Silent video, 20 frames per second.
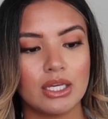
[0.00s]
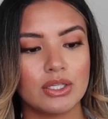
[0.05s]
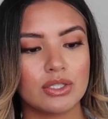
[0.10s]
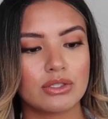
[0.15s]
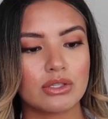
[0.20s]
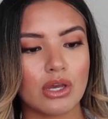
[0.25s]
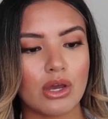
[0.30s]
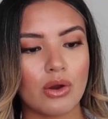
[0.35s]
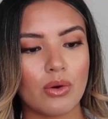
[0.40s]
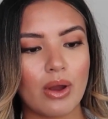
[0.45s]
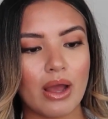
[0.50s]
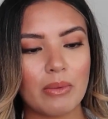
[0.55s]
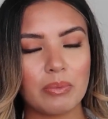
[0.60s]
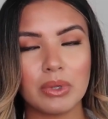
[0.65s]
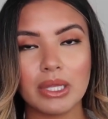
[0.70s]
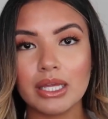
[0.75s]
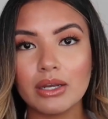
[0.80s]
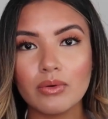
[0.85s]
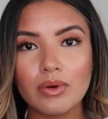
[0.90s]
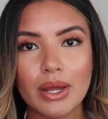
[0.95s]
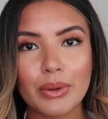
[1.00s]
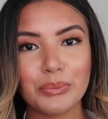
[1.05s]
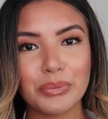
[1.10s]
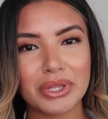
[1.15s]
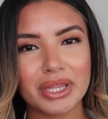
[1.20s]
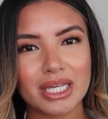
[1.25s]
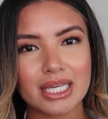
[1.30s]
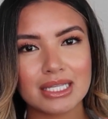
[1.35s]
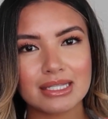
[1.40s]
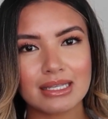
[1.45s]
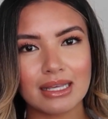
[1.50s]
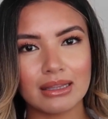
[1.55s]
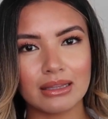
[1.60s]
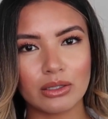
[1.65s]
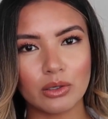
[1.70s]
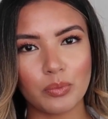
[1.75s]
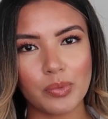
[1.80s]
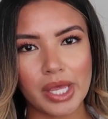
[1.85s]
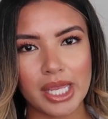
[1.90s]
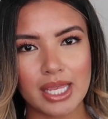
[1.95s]
So I played around with these a
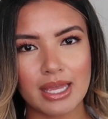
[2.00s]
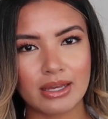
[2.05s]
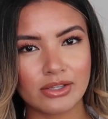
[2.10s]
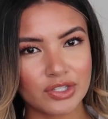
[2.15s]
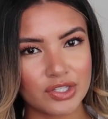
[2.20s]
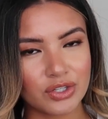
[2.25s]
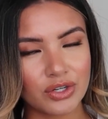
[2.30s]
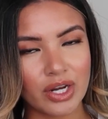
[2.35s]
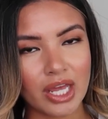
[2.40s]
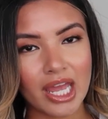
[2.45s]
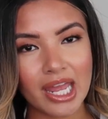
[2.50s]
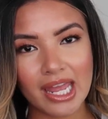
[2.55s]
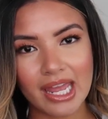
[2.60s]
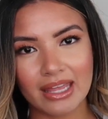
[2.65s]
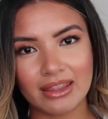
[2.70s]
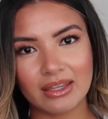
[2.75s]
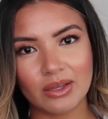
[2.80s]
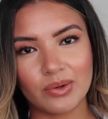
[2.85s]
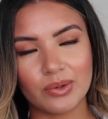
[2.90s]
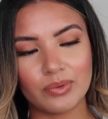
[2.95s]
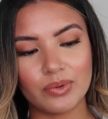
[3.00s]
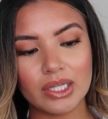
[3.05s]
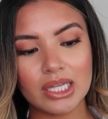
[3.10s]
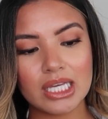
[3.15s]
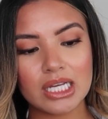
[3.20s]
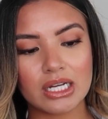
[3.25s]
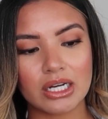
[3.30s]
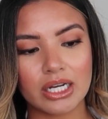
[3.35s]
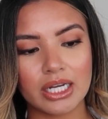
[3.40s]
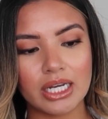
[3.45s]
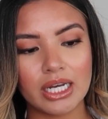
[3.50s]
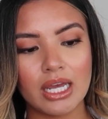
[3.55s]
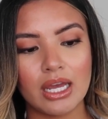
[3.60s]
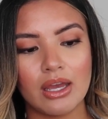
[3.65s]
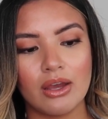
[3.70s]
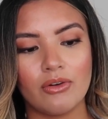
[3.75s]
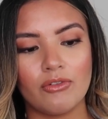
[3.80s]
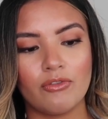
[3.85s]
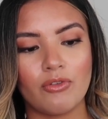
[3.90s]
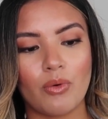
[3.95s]
little bit yesterday and they were really good
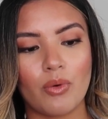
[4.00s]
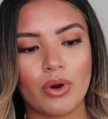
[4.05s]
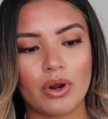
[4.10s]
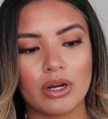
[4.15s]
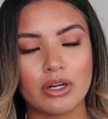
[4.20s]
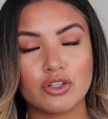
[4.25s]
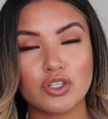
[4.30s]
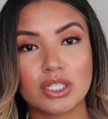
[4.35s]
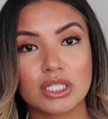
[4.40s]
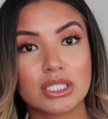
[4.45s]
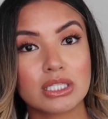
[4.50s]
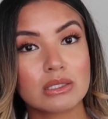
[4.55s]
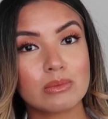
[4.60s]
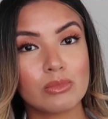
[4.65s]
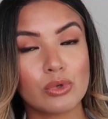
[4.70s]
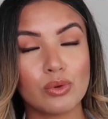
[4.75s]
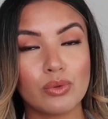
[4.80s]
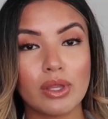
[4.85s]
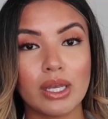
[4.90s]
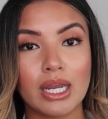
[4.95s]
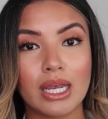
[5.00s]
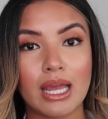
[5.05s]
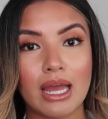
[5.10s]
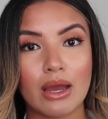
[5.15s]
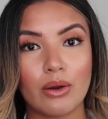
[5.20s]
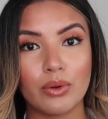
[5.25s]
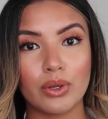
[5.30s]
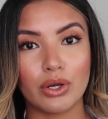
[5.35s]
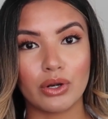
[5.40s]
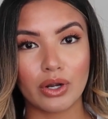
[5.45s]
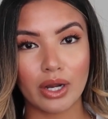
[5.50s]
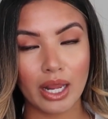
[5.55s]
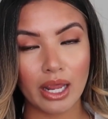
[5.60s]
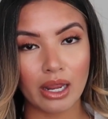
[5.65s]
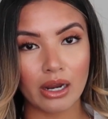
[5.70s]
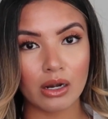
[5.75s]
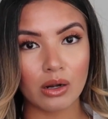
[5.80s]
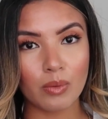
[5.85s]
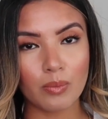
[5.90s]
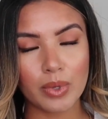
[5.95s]
for just smoothing out your
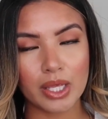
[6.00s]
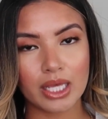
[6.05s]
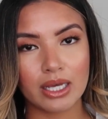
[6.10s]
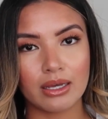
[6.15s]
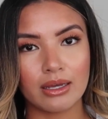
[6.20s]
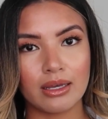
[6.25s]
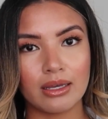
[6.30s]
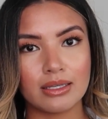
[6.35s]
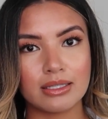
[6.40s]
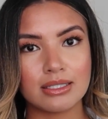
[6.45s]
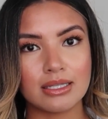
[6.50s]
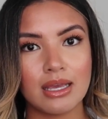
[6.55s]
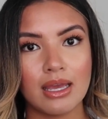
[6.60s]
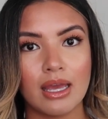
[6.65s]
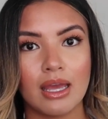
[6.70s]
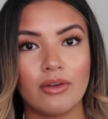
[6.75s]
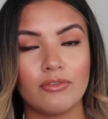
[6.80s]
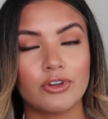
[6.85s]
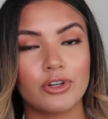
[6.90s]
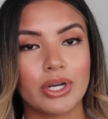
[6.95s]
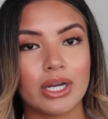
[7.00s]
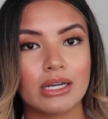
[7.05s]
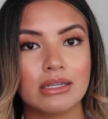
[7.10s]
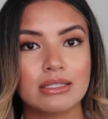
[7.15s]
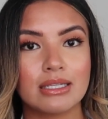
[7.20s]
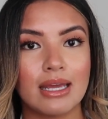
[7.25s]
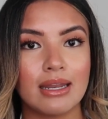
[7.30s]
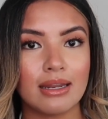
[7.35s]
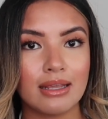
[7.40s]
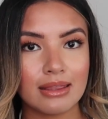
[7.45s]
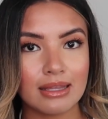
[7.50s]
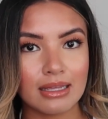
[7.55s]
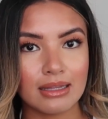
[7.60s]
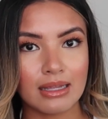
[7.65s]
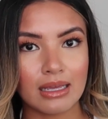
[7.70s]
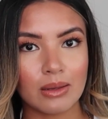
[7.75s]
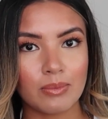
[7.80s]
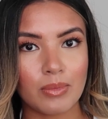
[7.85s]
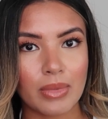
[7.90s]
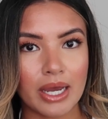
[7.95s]
hair, because if your hair is anything
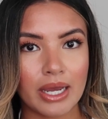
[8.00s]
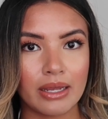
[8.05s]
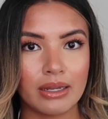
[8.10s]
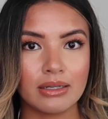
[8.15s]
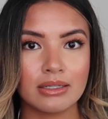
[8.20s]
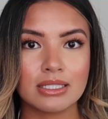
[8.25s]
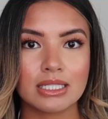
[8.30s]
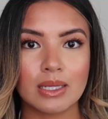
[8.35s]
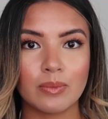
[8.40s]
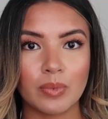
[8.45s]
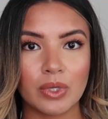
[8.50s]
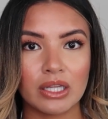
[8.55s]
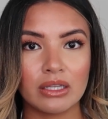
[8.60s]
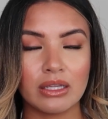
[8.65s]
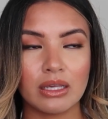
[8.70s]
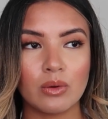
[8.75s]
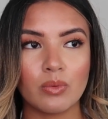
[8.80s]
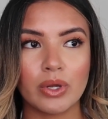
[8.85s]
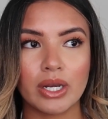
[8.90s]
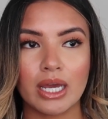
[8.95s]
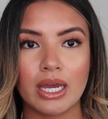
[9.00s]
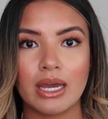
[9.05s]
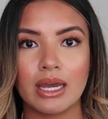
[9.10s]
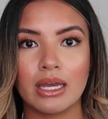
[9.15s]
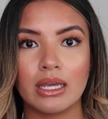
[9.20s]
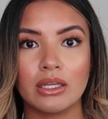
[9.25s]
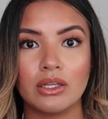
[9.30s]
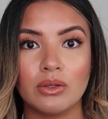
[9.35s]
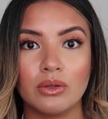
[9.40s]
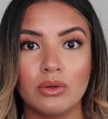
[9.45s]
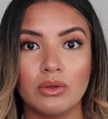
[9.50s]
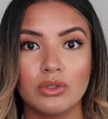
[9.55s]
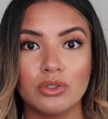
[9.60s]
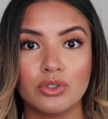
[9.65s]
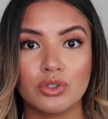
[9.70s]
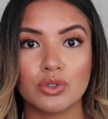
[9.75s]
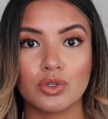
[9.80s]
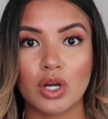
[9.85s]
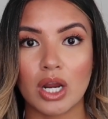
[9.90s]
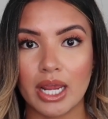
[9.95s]
like mine, typically when I
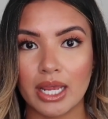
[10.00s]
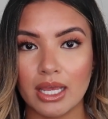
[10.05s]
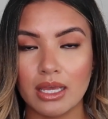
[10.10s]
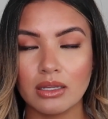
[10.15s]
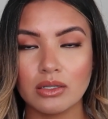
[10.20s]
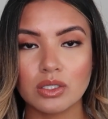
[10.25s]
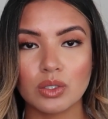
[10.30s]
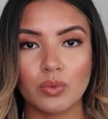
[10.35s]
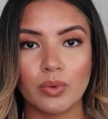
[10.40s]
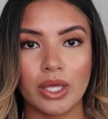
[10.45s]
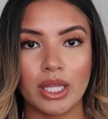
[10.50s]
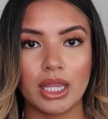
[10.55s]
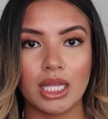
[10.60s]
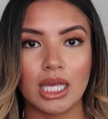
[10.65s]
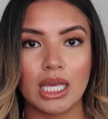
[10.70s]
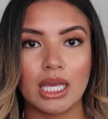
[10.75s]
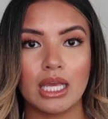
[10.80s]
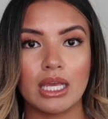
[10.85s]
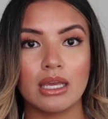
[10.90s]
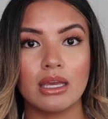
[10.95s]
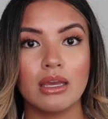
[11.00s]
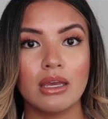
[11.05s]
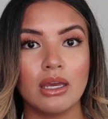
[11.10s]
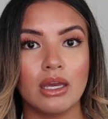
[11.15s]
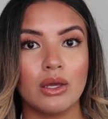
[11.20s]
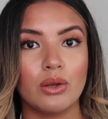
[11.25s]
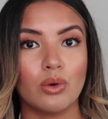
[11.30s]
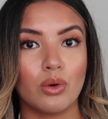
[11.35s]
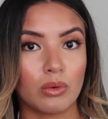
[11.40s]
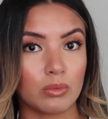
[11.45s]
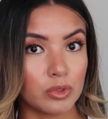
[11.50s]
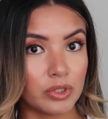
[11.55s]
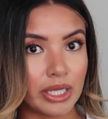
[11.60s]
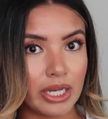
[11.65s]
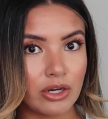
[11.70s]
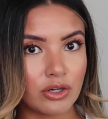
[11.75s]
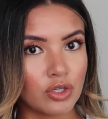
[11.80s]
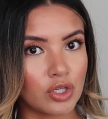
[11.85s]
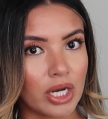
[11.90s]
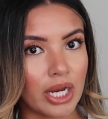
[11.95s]
dry it with a normal
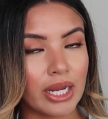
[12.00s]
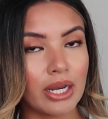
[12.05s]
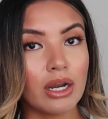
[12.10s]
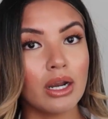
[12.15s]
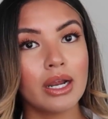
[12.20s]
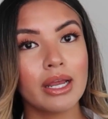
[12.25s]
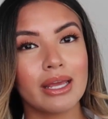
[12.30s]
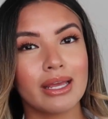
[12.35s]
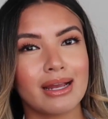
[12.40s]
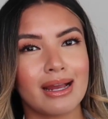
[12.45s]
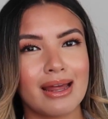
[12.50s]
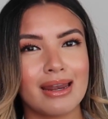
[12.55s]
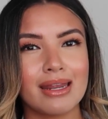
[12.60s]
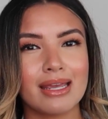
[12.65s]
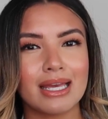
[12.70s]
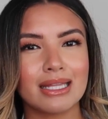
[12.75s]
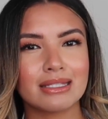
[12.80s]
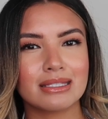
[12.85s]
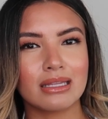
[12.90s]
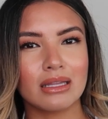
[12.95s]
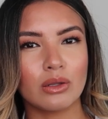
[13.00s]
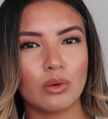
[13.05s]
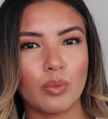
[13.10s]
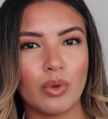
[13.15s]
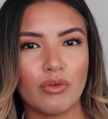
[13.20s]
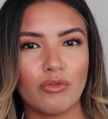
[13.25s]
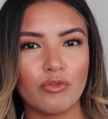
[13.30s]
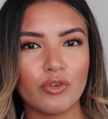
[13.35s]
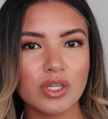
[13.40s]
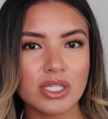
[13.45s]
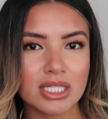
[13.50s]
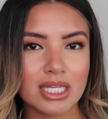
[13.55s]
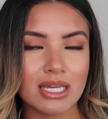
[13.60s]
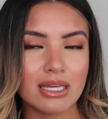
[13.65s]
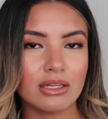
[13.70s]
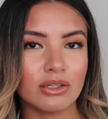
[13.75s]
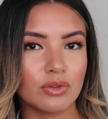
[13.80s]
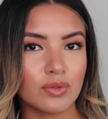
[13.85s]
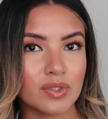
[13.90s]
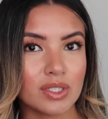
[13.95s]
hair dryer, it kind of gets a little bit
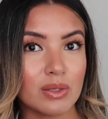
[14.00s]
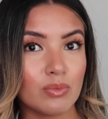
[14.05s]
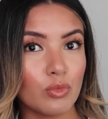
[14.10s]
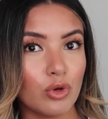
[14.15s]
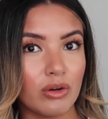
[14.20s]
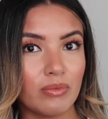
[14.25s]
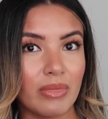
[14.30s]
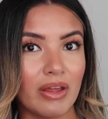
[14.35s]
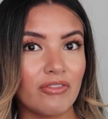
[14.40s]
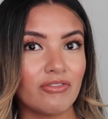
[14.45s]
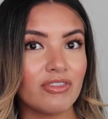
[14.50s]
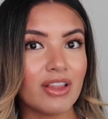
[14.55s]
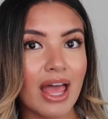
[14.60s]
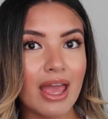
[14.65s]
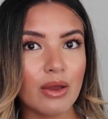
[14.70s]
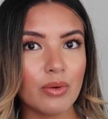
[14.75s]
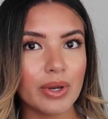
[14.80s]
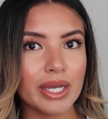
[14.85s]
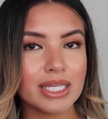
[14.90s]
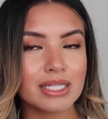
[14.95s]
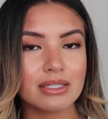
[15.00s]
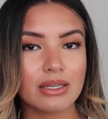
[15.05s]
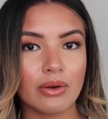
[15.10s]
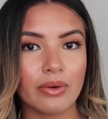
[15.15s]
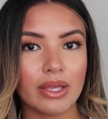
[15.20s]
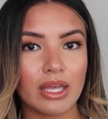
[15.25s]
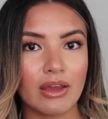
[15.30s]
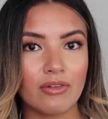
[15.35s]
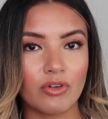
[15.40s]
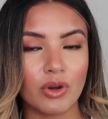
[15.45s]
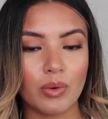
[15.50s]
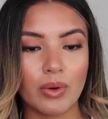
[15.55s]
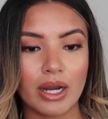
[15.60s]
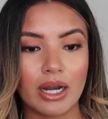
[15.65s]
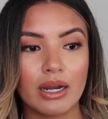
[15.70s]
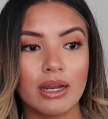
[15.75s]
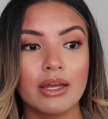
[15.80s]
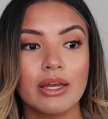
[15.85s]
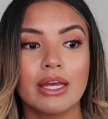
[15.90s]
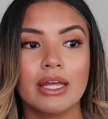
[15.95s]
frizzy and you'll see more of my flyaways going
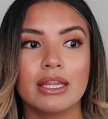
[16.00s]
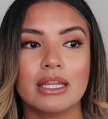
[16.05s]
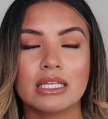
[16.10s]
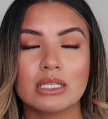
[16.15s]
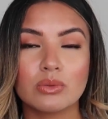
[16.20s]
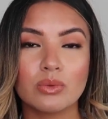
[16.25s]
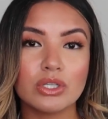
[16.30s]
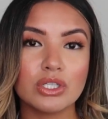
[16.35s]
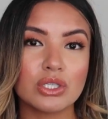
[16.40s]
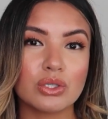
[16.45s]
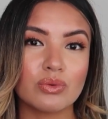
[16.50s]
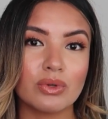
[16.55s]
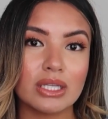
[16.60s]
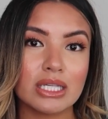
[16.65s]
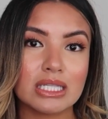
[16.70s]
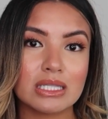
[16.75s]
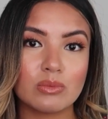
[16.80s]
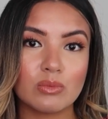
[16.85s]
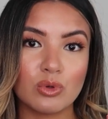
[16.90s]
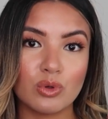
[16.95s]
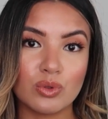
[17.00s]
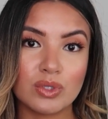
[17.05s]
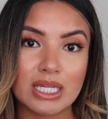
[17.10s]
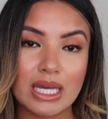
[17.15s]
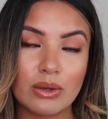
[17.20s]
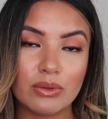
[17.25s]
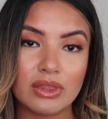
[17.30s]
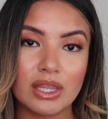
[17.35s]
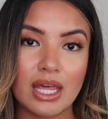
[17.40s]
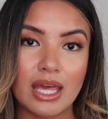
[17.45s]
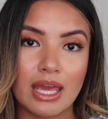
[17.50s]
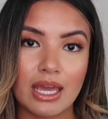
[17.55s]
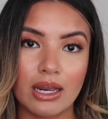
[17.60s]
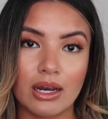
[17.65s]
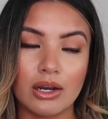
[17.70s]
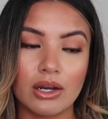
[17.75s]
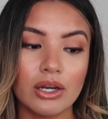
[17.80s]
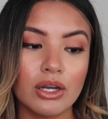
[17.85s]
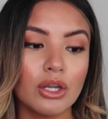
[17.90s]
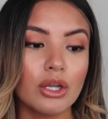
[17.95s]
everywhere. This one just really smooths out the
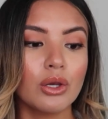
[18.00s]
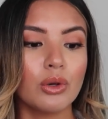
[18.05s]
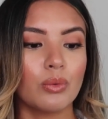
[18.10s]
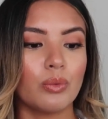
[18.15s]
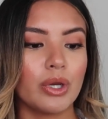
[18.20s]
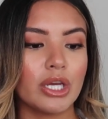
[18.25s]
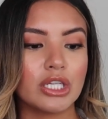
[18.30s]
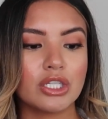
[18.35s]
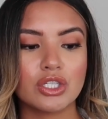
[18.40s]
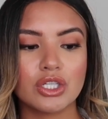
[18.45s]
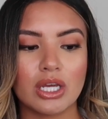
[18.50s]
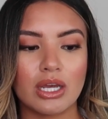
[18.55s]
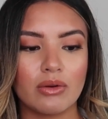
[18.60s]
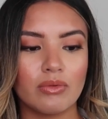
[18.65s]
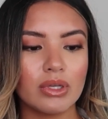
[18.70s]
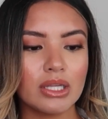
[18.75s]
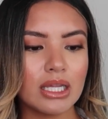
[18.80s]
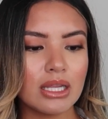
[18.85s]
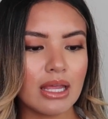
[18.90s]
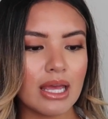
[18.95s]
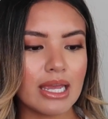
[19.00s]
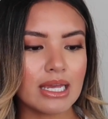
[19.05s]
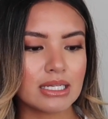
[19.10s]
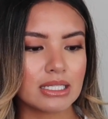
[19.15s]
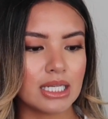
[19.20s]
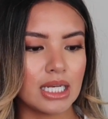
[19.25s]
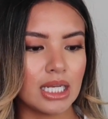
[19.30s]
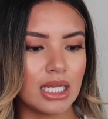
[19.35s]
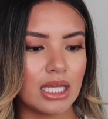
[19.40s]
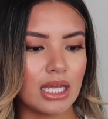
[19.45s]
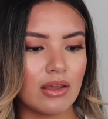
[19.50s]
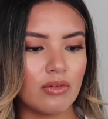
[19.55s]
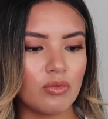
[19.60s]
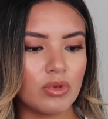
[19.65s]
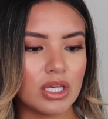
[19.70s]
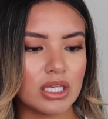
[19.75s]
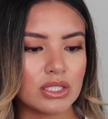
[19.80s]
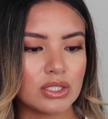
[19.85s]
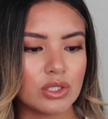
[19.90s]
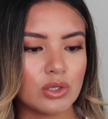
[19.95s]
hair, which I really liked, and it gave
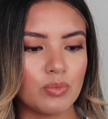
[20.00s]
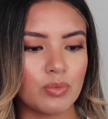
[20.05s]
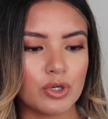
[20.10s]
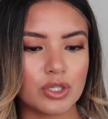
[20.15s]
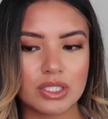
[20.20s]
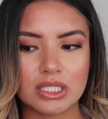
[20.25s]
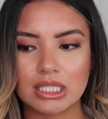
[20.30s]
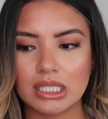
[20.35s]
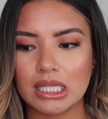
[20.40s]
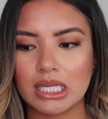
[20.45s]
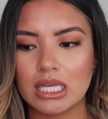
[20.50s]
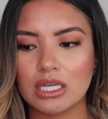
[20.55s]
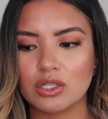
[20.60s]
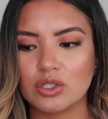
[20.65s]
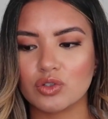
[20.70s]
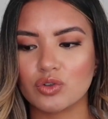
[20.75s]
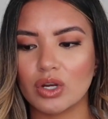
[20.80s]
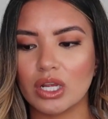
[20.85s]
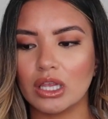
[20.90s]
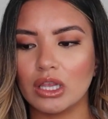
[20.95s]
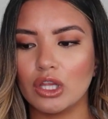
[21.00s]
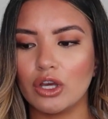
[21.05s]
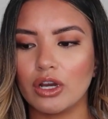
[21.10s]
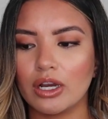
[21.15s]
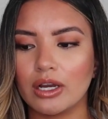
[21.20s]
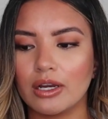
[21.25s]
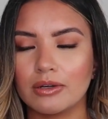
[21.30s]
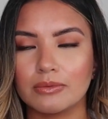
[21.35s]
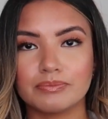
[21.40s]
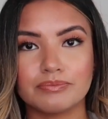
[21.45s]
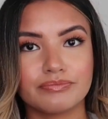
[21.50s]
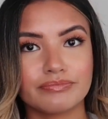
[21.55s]
me a super sleek, straight look.